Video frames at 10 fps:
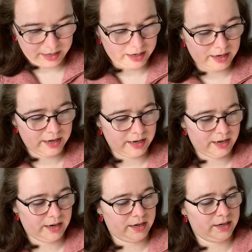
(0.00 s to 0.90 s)

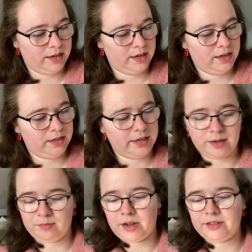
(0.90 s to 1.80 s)
And
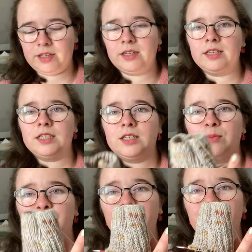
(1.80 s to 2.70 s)
yeah, I think this is the
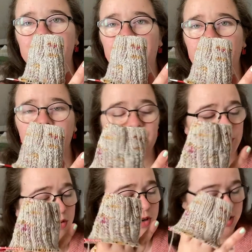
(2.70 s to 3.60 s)
perfect pattern
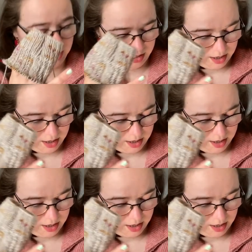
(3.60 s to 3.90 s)
for it.